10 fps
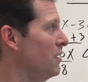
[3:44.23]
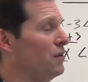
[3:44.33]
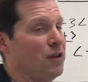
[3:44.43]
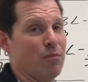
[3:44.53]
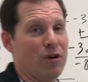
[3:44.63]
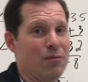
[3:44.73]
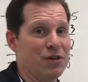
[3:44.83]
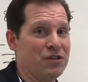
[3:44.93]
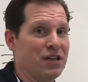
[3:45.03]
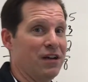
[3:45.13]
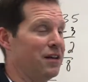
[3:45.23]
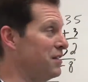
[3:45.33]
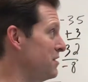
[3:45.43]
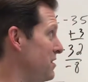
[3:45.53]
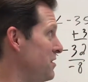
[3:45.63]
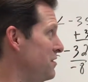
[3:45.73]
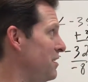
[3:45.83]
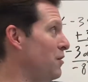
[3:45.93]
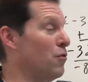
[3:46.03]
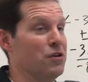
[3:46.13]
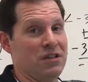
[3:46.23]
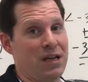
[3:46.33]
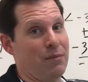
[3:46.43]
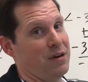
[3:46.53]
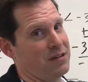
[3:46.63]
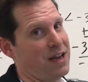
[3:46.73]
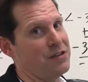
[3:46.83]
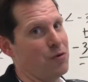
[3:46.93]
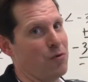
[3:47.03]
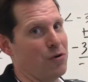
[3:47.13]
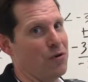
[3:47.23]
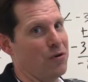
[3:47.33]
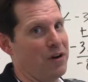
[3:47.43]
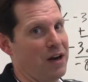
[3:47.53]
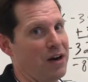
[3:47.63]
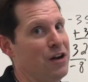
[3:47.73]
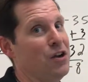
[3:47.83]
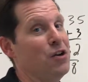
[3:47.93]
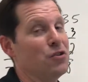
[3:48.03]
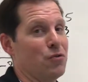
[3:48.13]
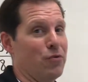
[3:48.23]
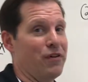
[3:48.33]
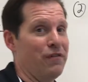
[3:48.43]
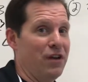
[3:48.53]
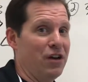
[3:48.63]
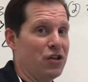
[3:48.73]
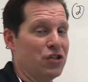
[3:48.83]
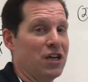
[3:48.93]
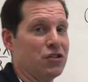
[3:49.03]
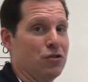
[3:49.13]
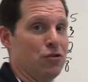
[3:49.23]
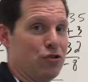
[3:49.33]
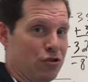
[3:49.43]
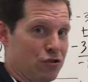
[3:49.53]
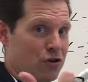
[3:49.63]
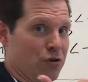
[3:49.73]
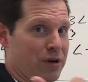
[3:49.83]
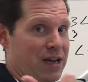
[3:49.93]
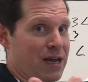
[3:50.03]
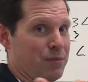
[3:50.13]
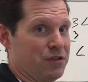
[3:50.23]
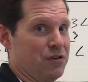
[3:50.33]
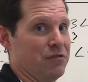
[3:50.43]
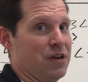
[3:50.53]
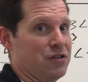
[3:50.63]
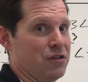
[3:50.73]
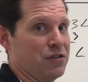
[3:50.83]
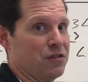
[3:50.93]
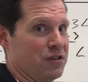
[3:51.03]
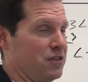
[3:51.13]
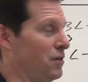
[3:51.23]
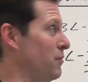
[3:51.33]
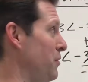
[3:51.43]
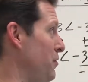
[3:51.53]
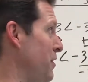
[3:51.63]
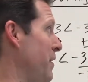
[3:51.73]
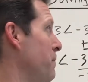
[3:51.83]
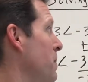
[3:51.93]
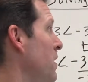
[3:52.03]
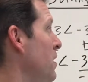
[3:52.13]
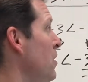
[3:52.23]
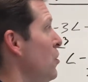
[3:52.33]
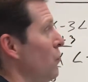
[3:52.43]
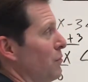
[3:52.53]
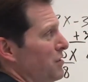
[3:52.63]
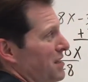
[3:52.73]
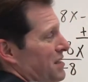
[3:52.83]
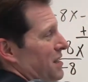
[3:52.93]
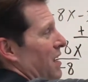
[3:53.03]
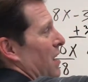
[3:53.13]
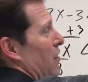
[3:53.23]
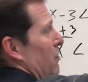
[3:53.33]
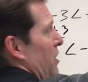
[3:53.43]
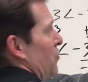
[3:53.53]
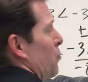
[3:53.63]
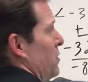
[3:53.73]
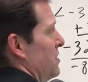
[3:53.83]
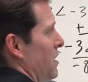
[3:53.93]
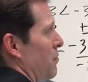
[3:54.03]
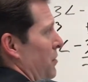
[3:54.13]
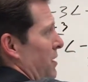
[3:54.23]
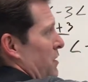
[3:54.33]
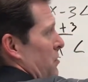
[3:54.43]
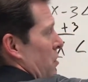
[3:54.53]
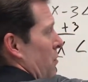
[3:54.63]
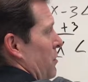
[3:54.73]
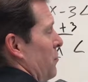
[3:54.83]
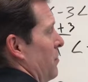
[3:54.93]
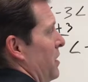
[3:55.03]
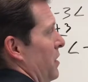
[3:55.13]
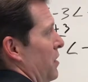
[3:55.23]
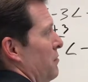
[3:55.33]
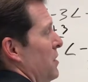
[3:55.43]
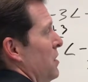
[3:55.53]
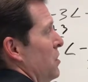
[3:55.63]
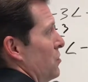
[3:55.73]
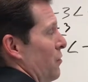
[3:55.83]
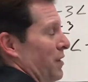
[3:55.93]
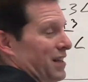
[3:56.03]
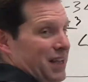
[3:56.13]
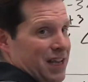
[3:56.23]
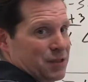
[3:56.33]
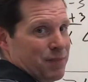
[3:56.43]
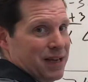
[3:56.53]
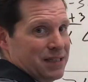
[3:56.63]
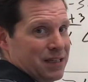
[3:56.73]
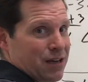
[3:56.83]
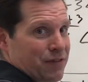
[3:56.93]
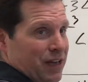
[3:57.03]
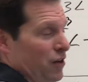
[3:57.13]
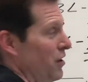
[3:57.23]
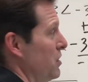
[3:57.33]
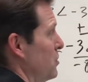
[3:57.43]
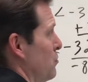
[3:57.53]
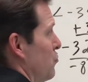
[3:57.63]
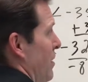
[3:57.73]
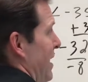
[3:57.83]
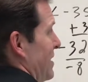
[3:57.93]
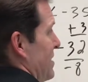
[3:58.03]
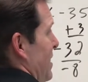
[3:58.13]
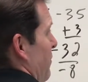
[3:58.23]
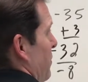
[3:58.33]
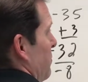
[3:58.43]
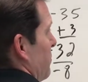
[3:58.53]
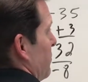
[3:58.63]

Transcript: You pretty much tell that this is an or statement because it has the word or in there. So when we're finished, our solutions should go in opposite directions. So let's see when we do that. So I'm just going to solve each one separately. I'll just start with this one right here. If I want to get the x by itself, I got to go ahead and subtract the 7.